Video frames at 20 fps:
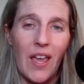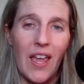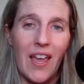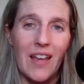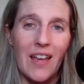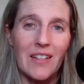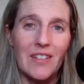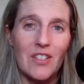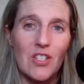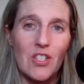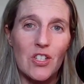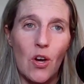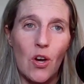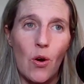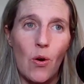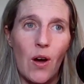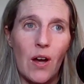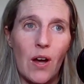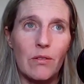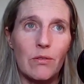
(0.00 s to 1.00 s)
And
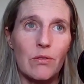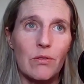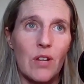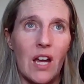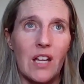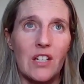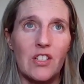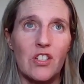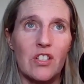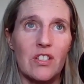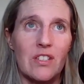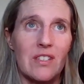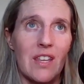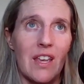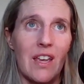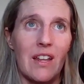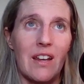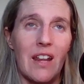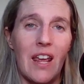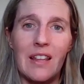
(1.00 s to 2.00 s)
so I just
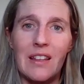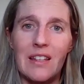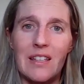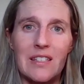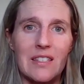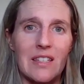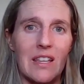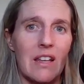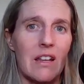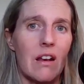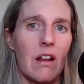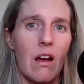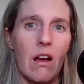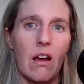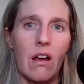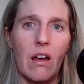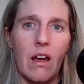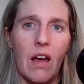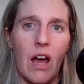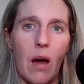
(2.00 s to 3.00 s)
said, hey, listen,
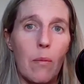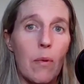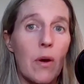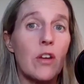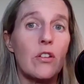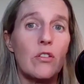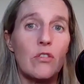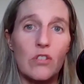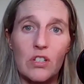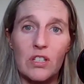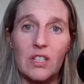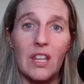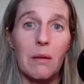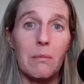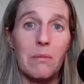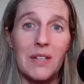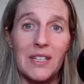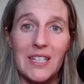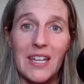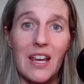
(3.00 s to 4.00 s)
how about you just
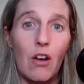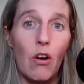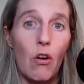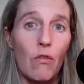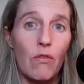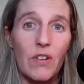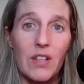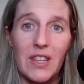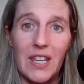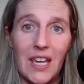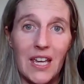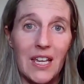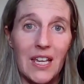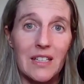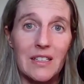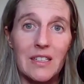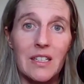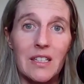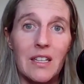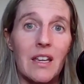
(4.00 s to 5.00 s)
let me take over
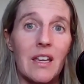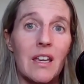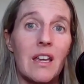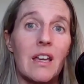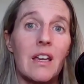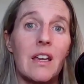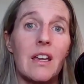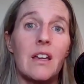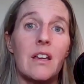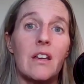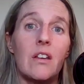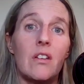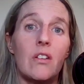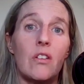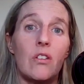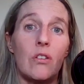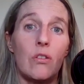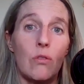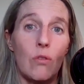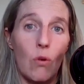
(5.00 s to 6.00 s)
things?
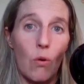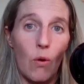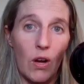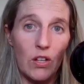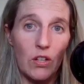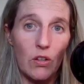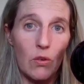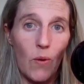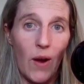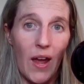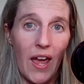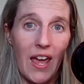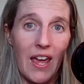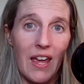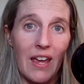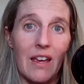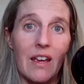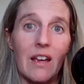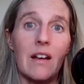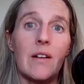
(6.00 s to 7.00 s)
You go on your
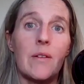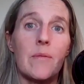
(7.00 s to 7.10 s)
way.